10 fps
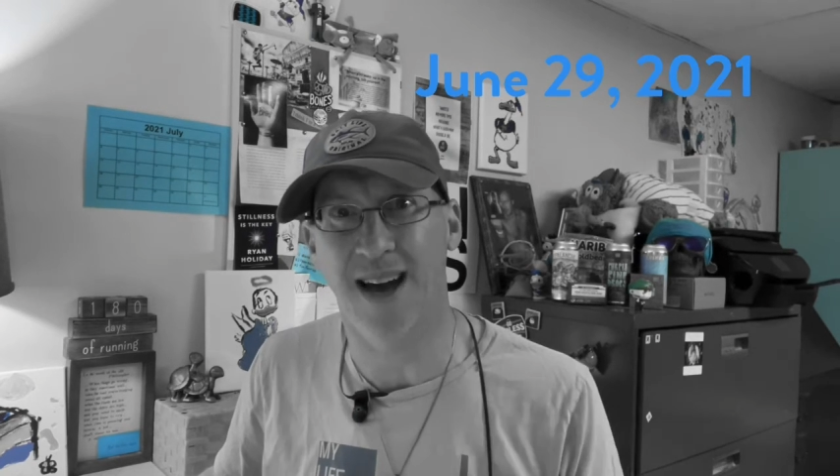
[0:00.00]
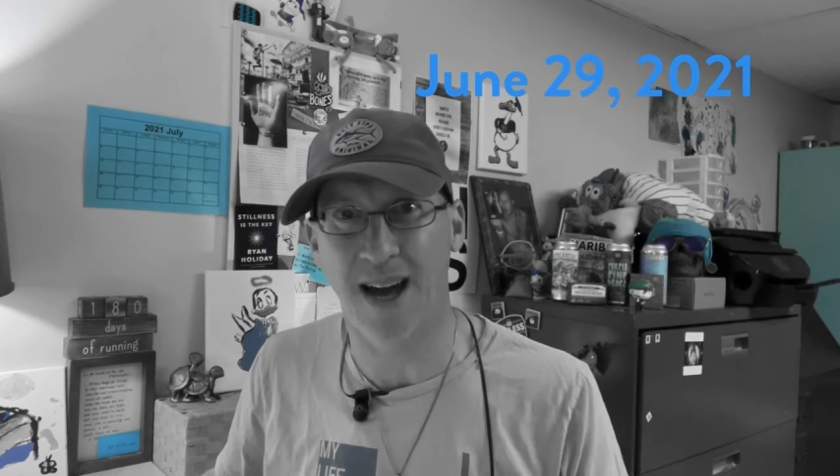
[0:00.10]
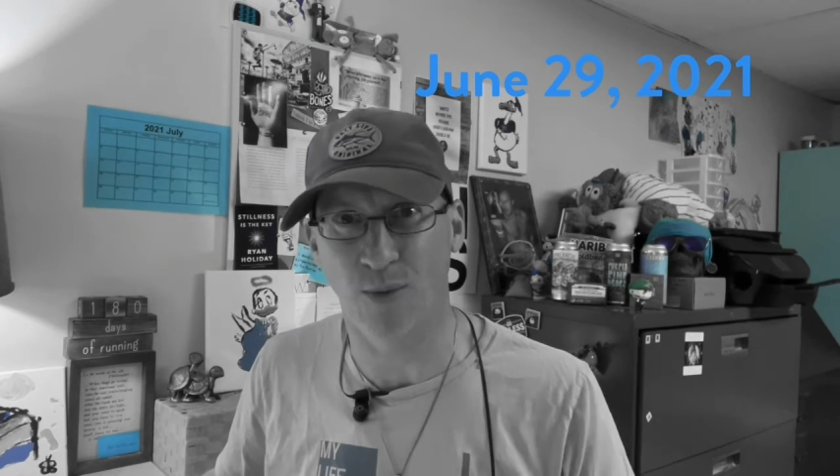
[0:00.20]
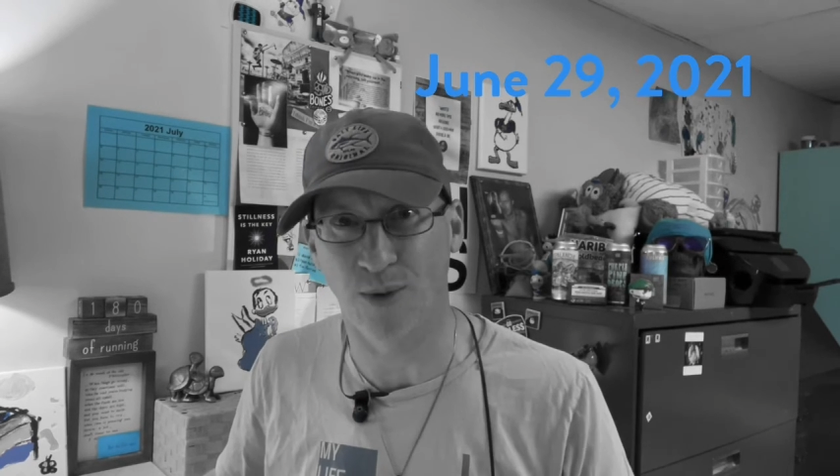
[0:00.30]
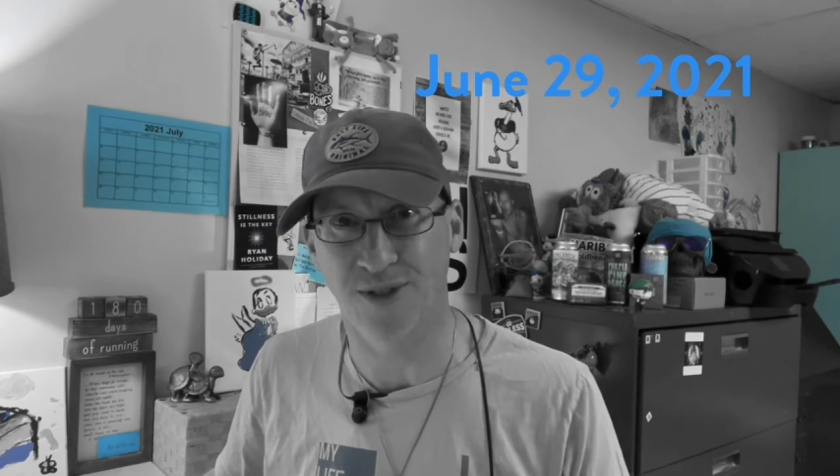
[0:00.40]

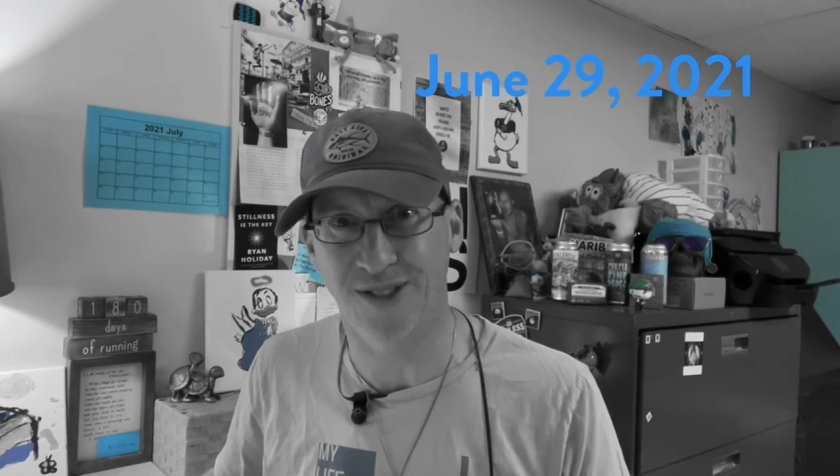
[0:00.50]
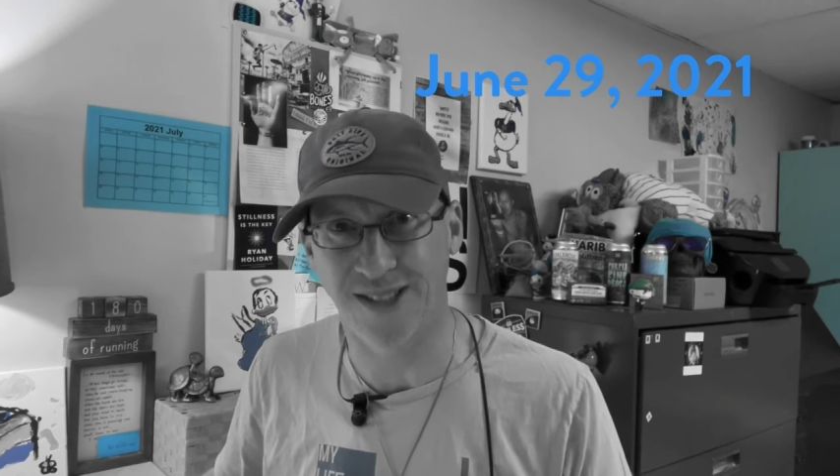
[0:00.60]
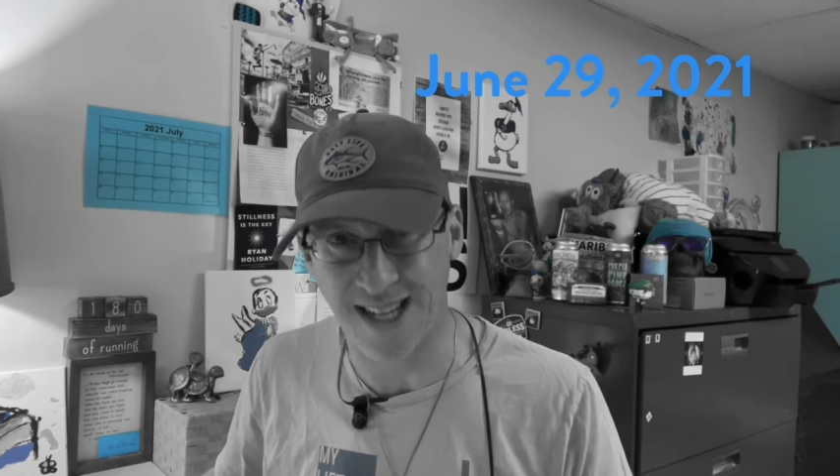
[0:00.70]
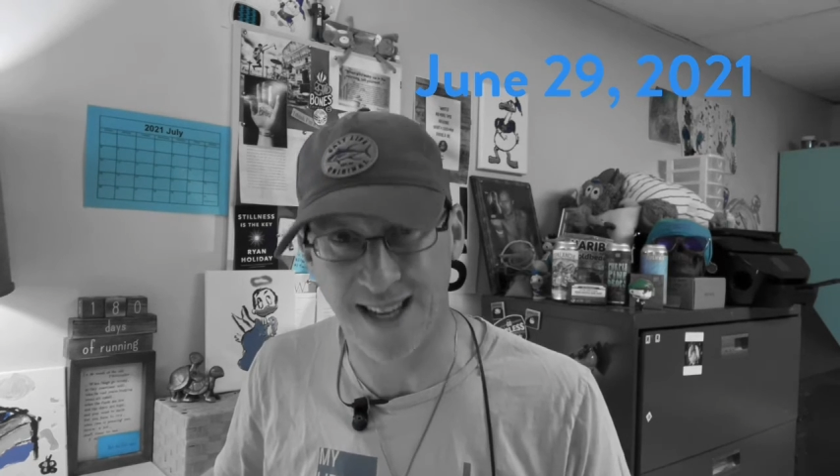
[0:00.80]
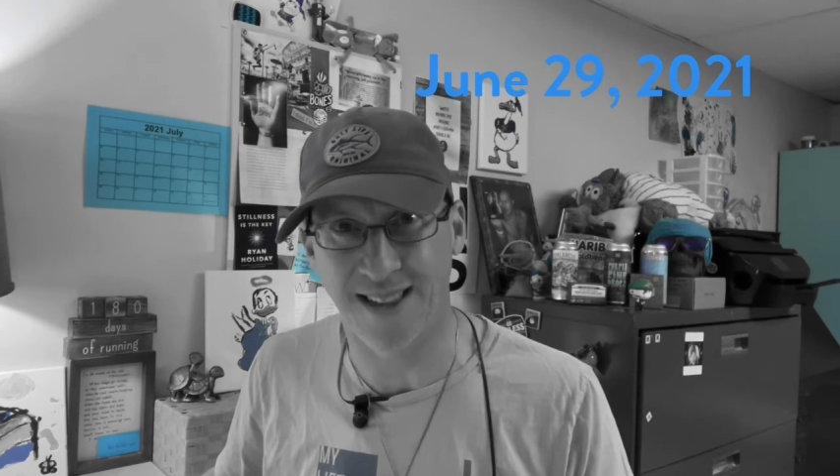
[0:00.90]
I will
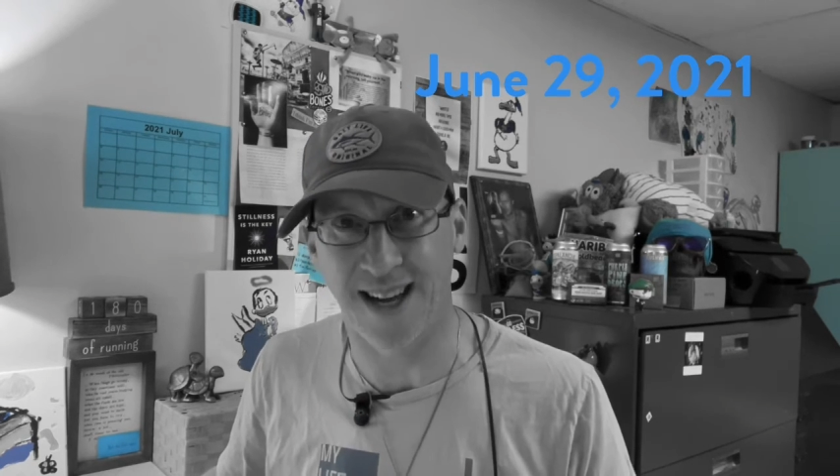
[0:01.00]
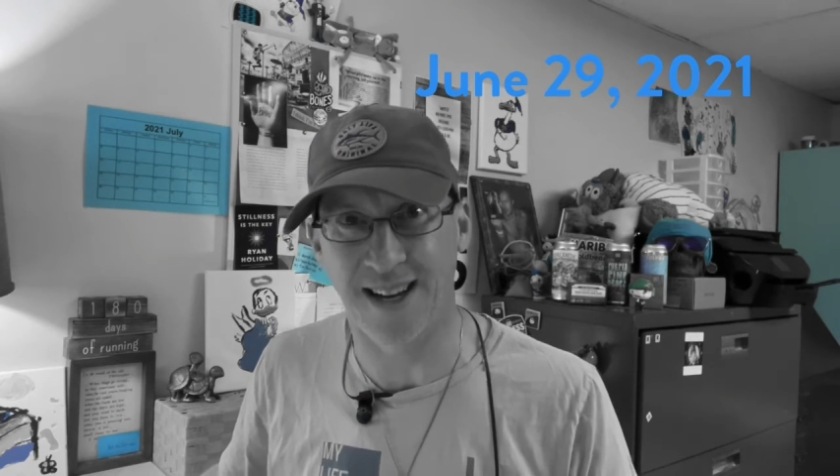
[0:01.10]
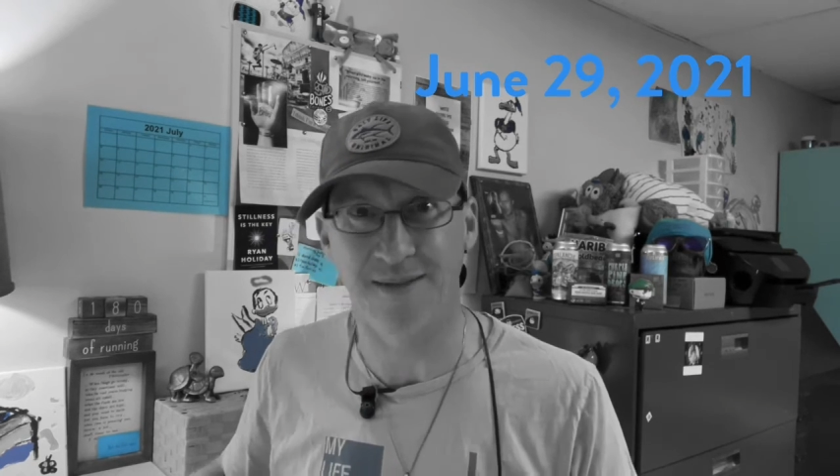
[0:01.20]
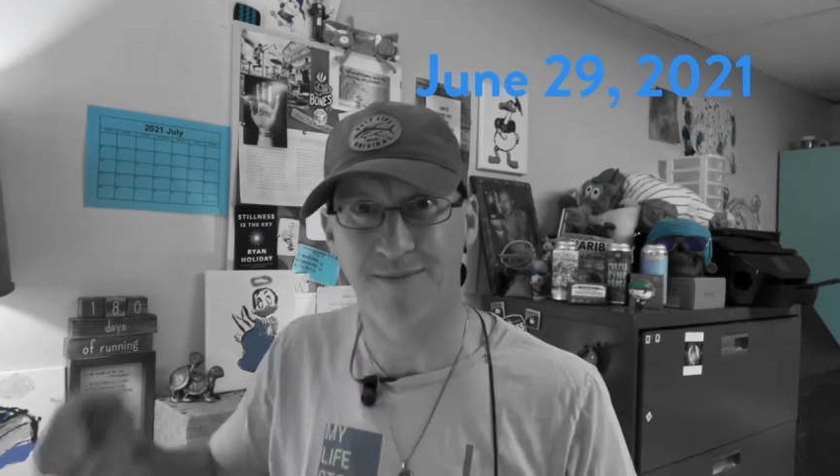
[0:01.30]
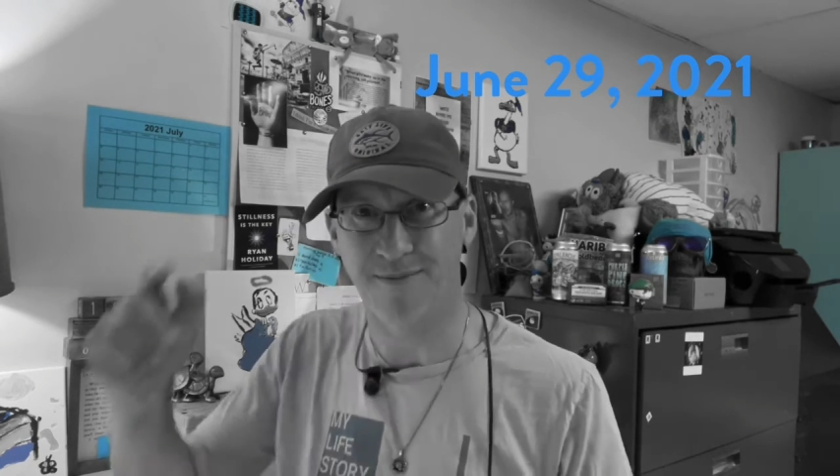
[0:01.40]
see you then.
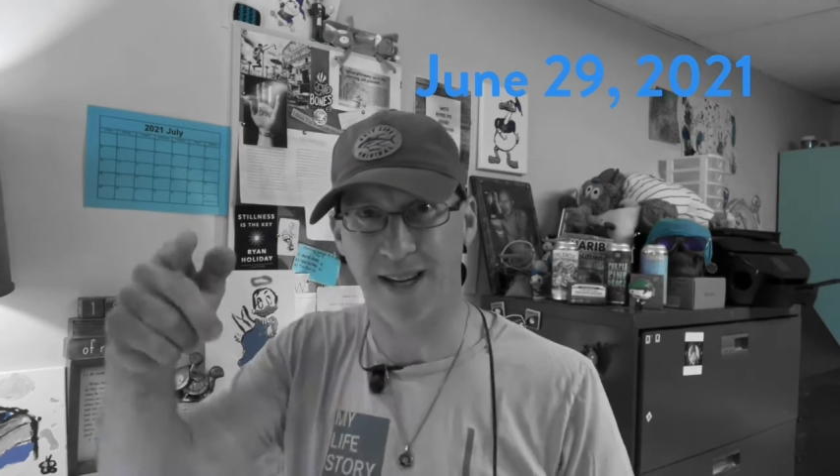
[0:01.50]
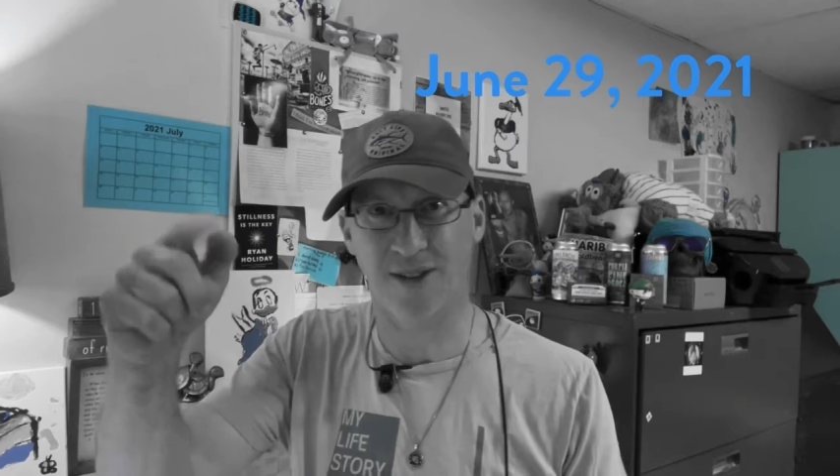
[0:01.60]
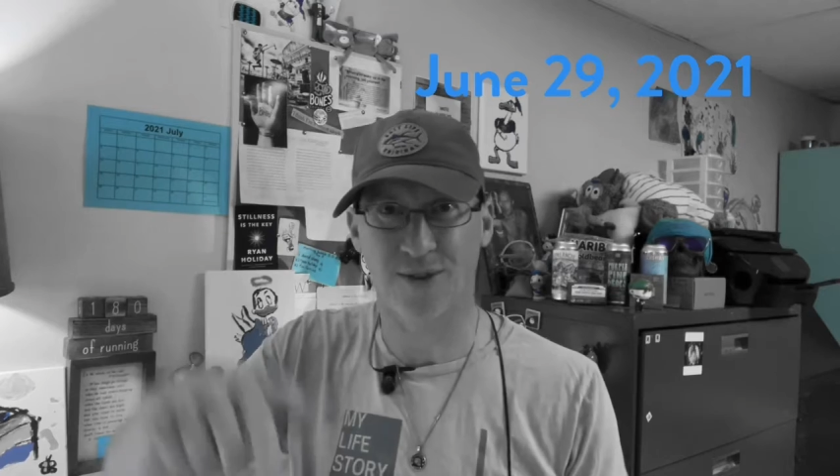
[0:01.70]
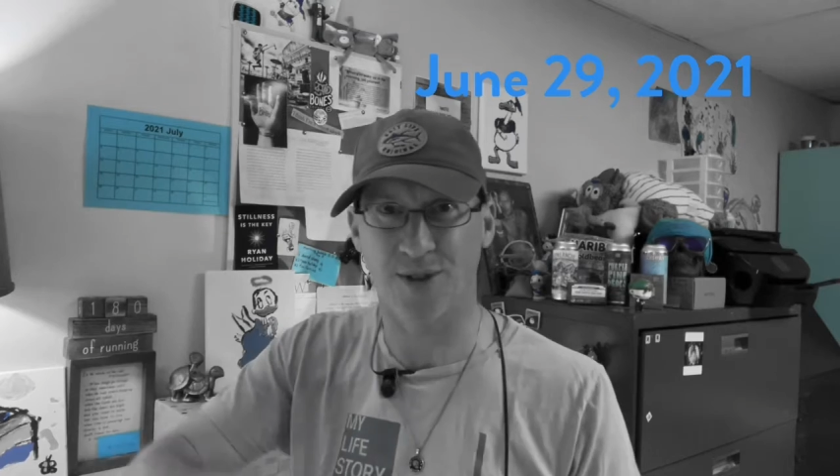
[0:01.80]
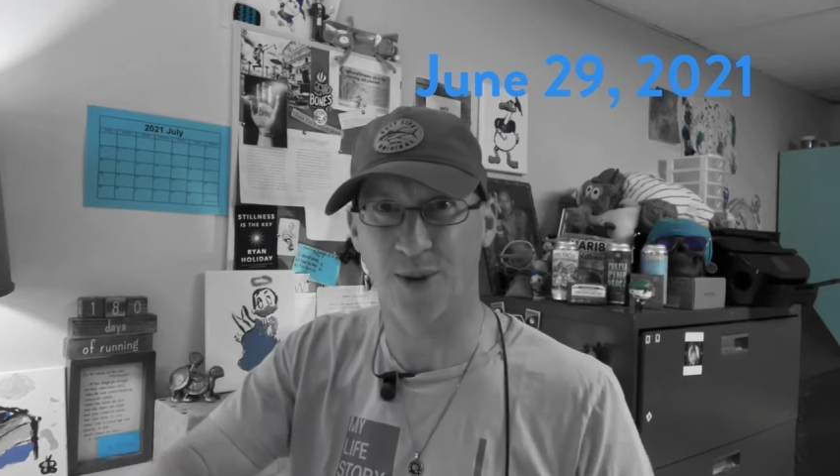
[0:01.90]
Make
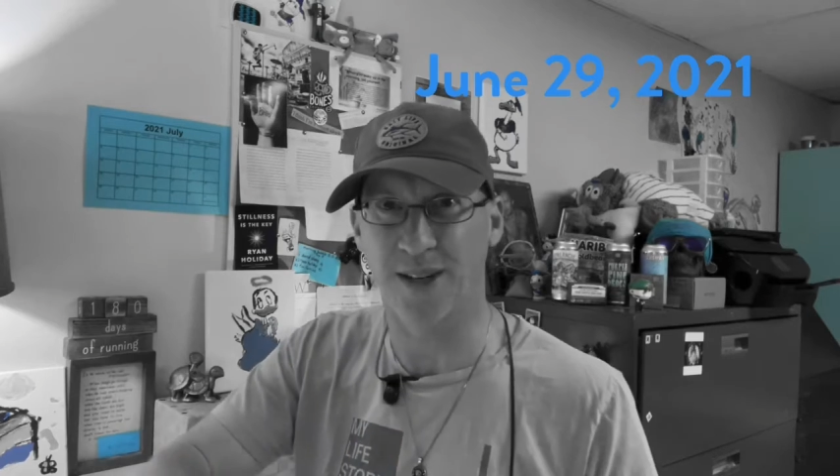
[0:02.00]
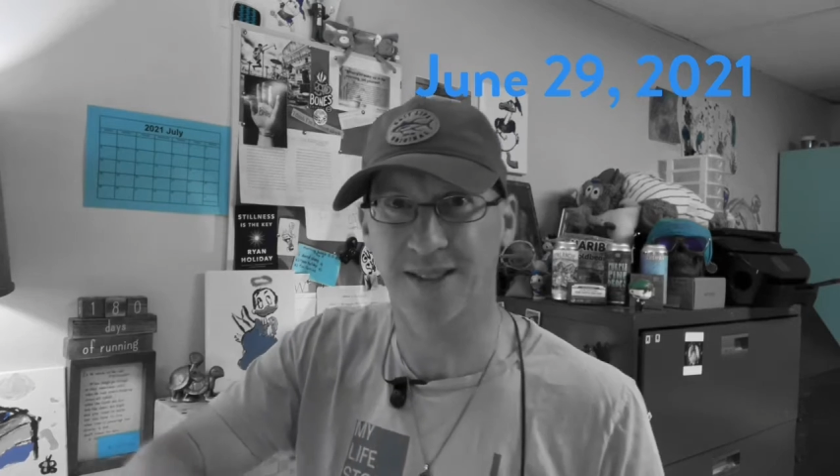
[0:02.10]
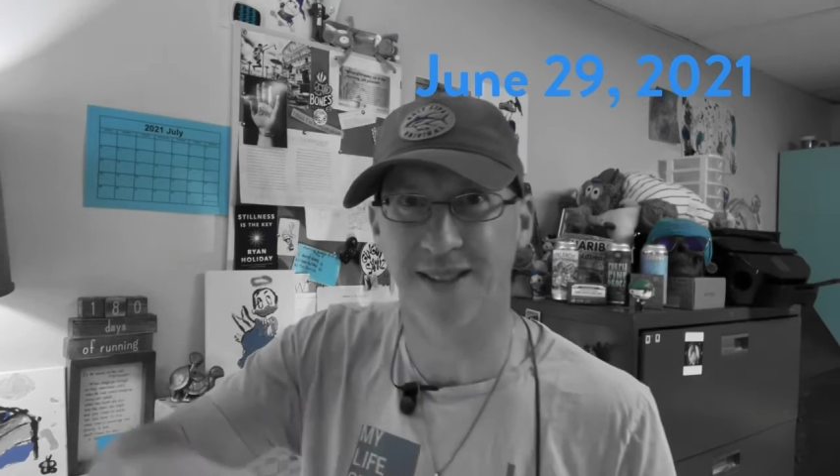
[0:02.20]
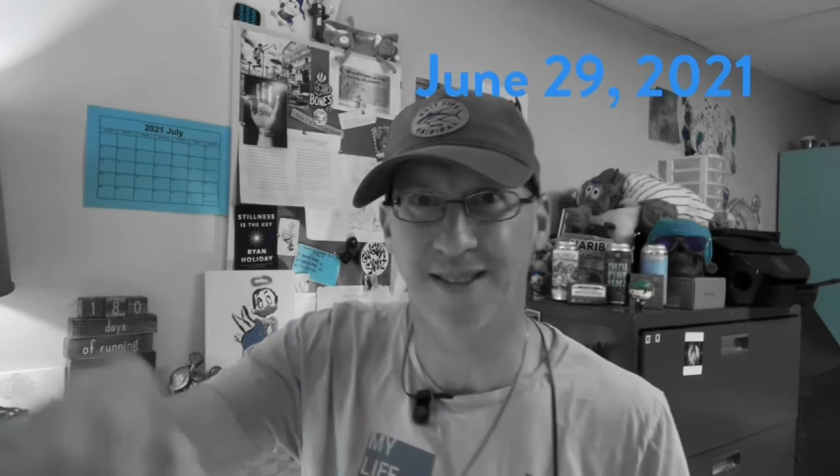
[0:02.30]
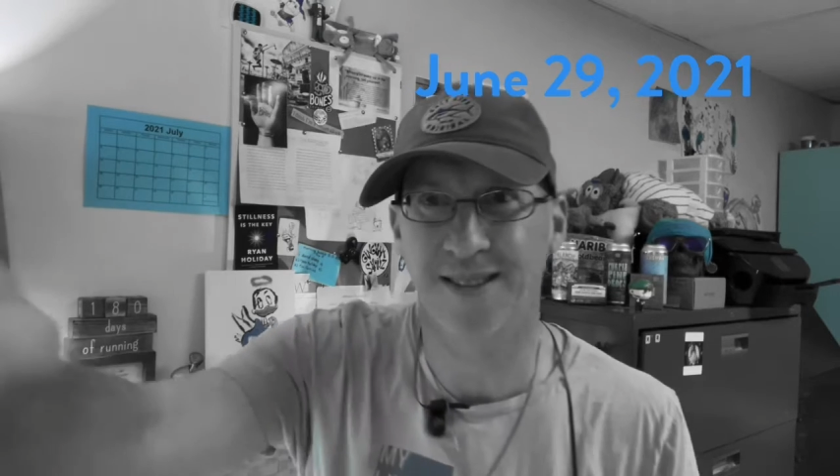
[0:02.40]
good
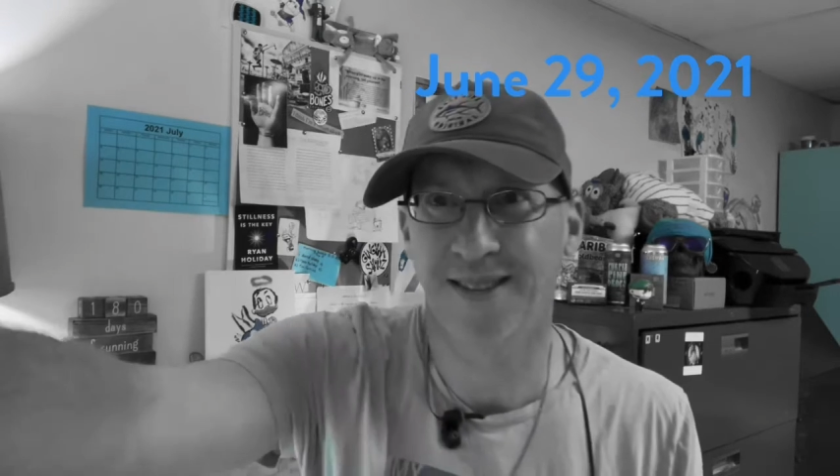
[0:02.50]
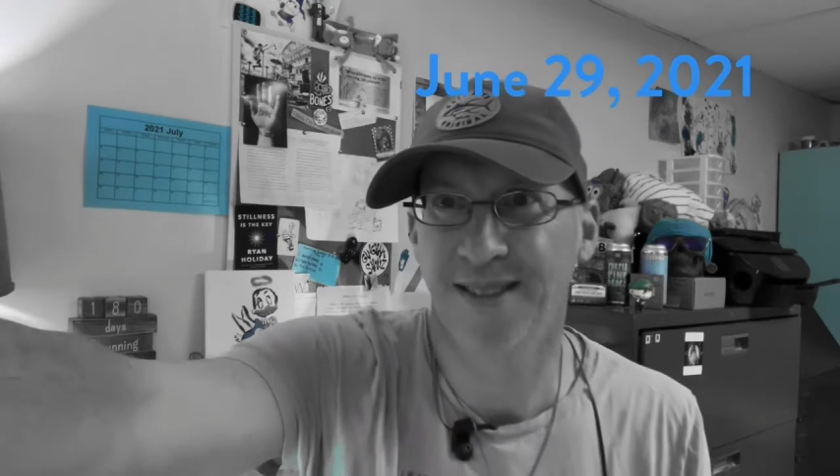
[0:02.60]
choices.